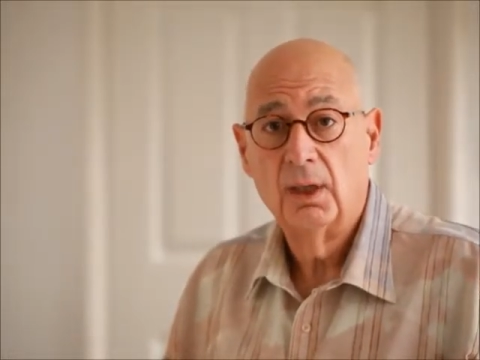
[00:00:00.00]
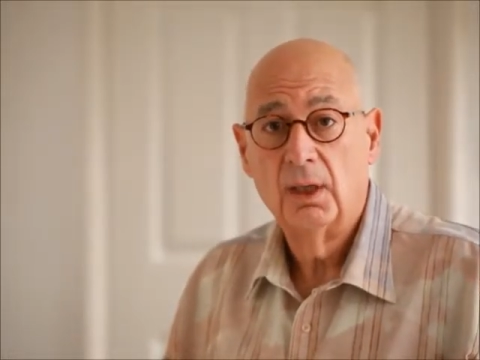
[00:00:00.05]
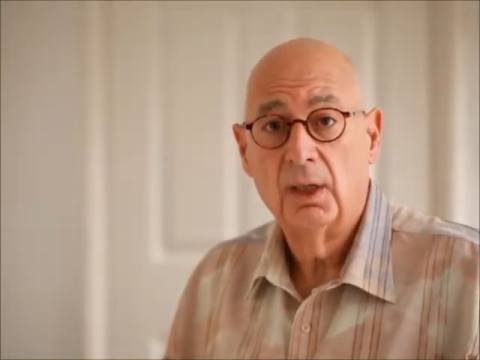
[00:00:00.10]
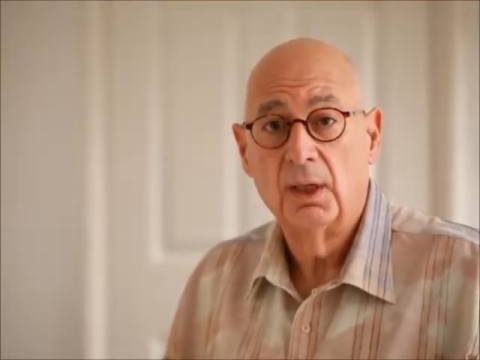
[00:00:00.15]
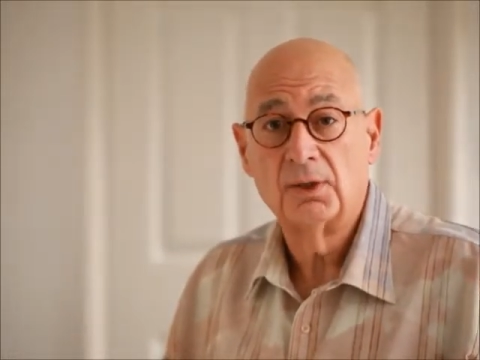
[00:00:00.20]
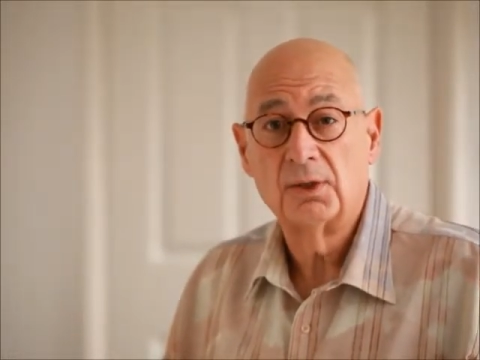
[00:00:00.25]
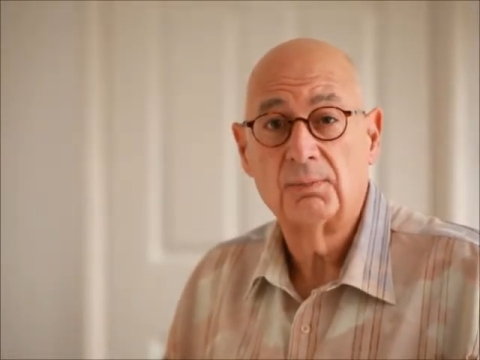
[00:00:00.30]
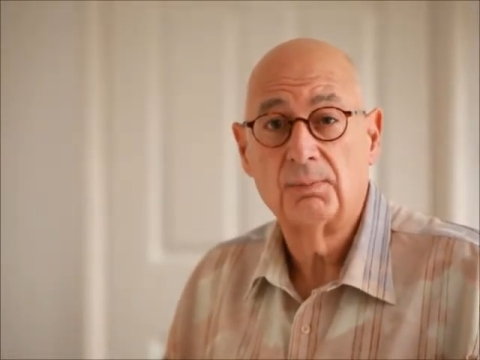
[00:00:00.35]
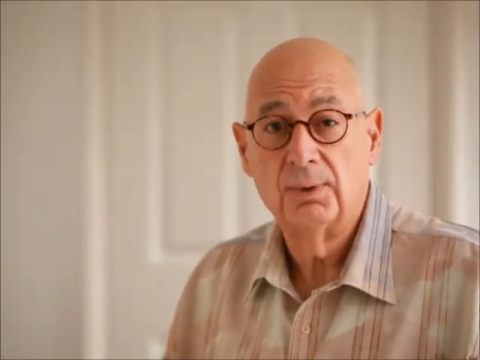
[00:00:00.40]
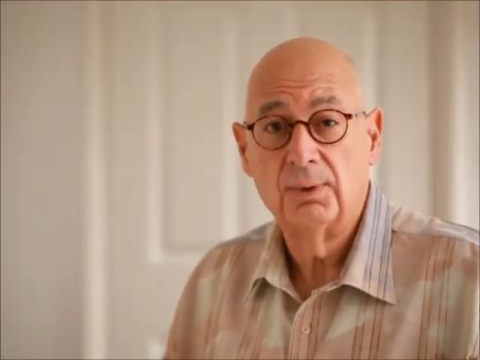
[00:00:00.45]

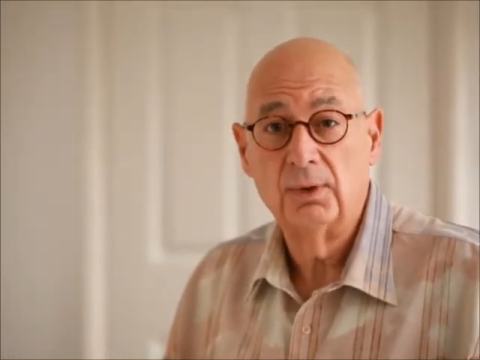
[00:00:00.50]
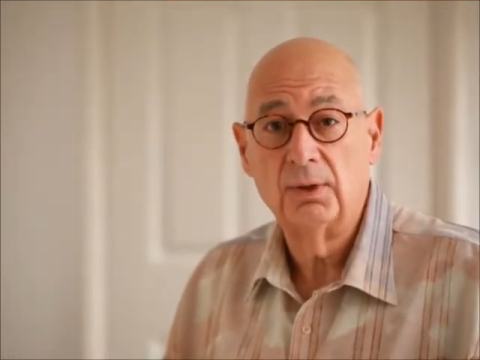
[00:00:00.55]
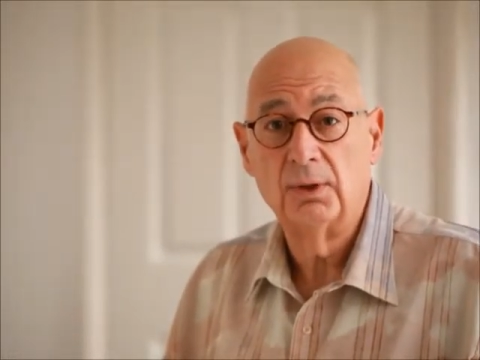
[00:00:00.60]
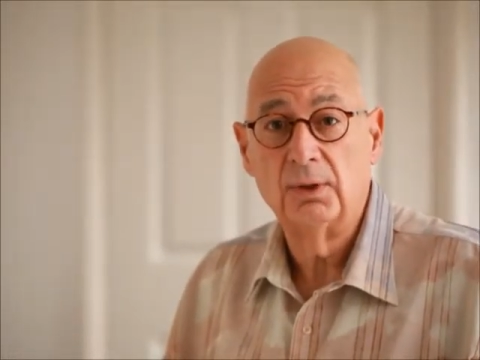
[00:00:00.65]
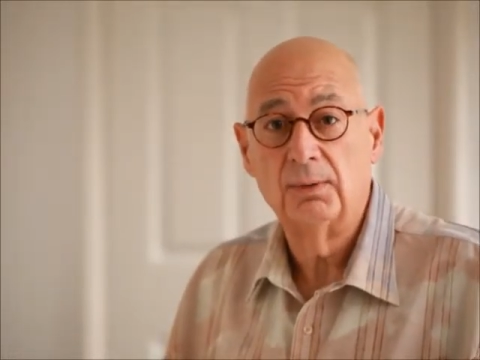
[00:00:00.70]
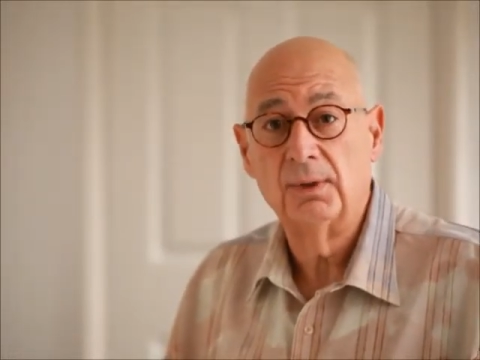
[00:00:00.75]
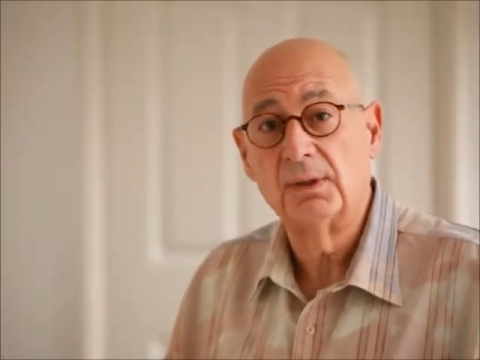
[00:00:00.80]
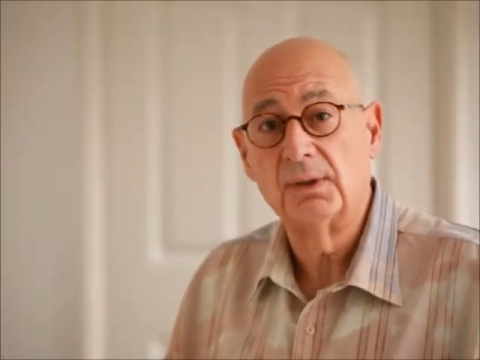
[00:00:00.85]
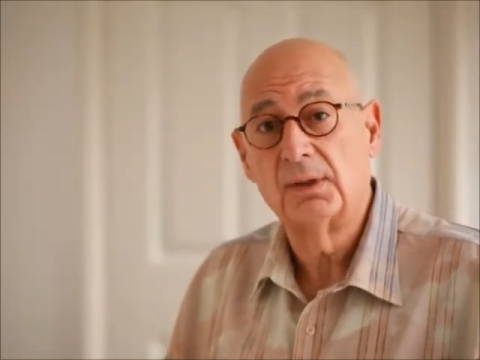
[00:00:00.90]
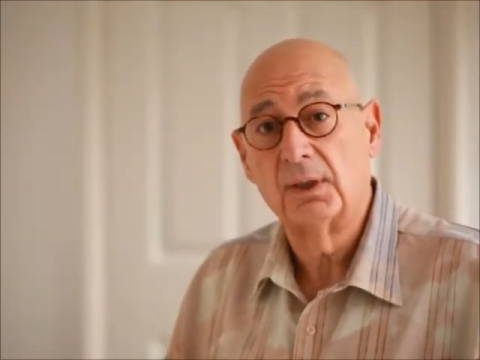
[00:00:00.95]
has put
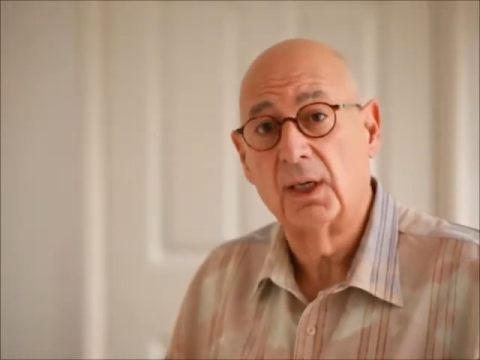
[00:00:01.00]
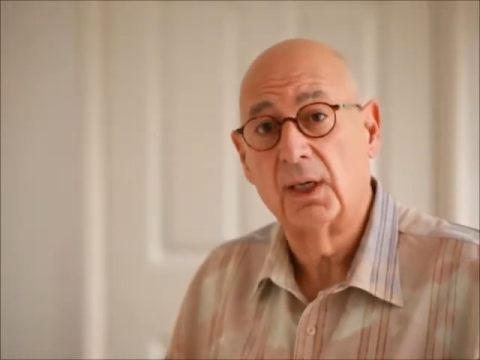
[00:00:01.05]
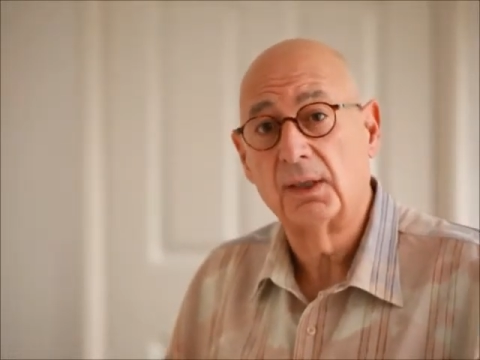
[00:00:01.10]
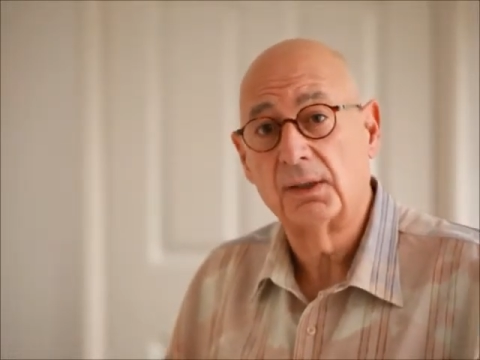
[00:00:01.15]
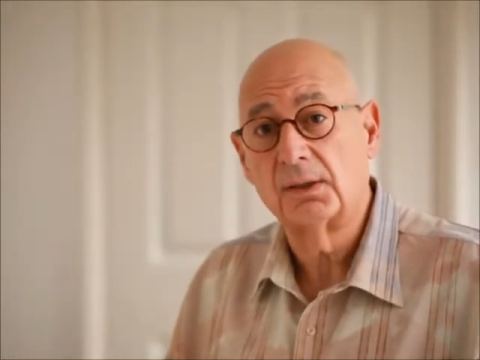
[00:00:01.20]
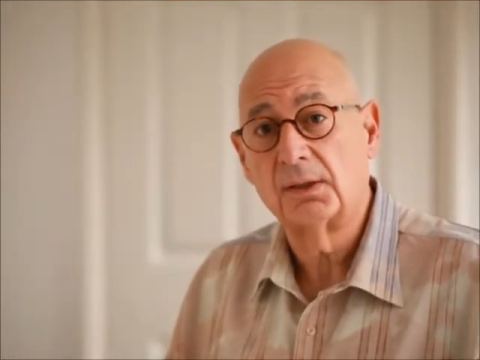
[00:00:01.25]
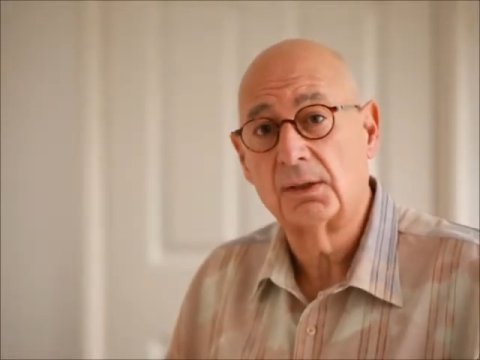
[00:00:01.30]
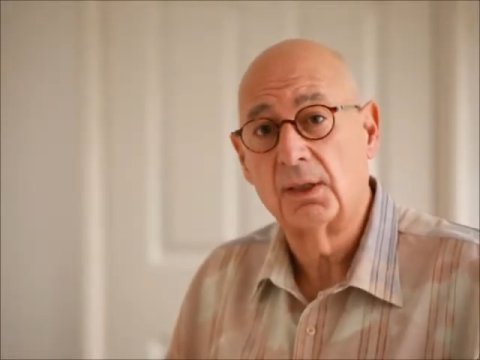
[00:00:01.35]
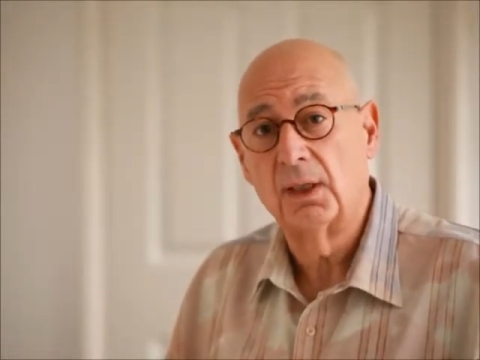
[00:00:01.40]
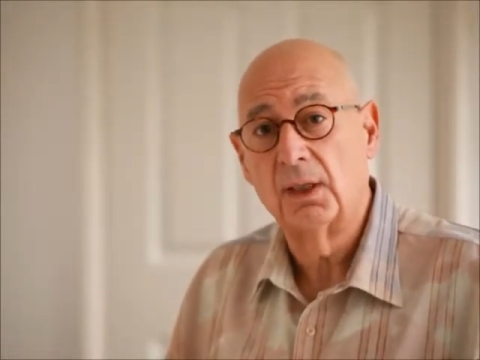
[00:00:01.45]
you into that
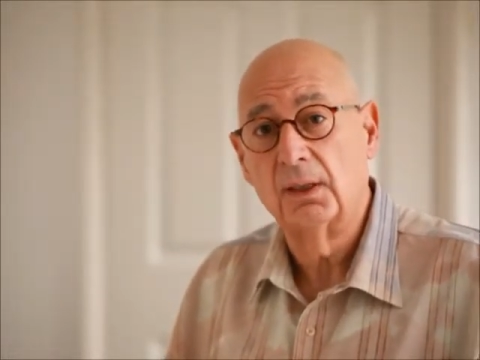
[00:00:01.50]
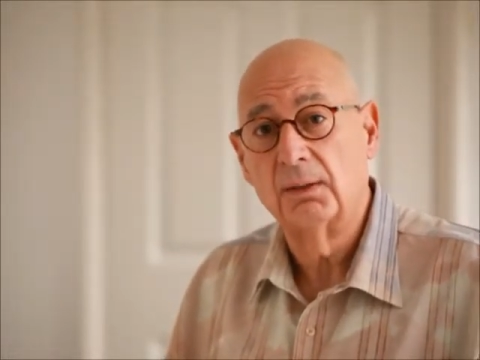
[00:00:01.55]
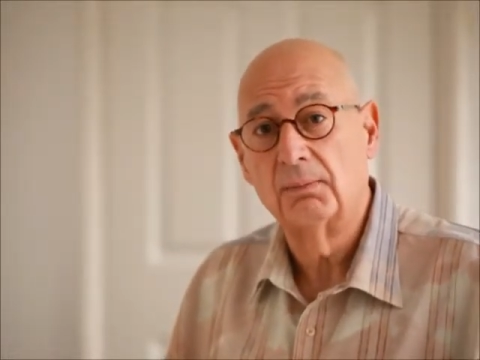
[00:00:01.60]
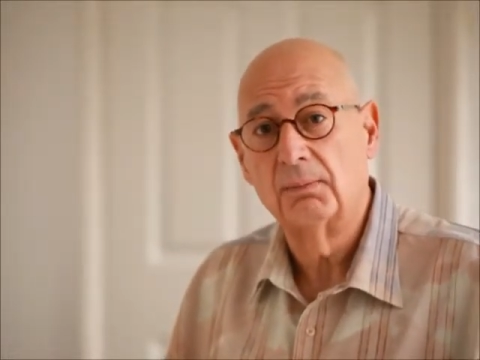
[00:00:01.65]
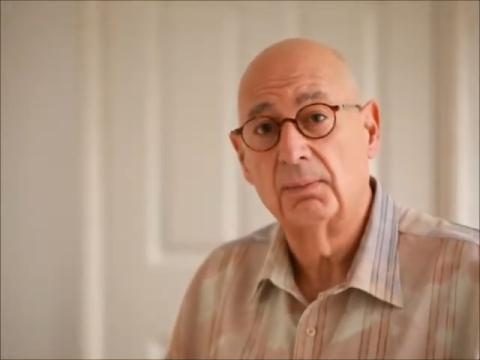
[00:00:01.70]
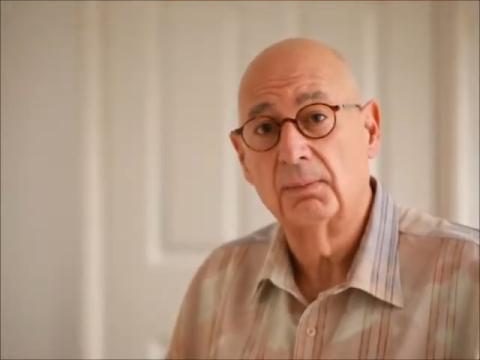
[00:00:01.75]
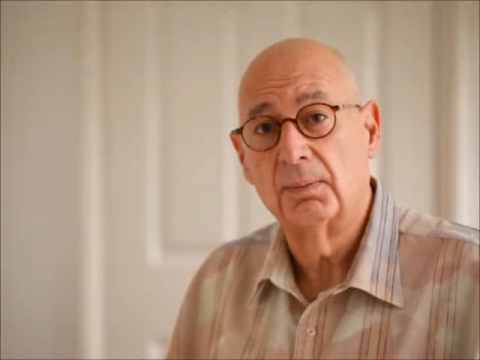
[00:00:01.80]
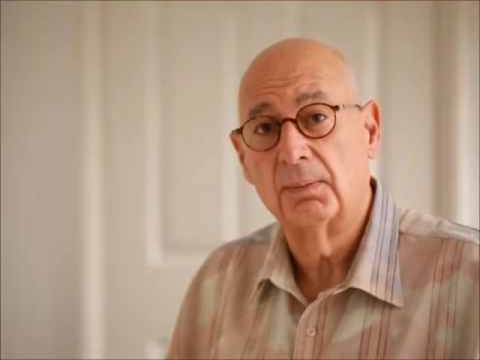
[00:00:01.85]
state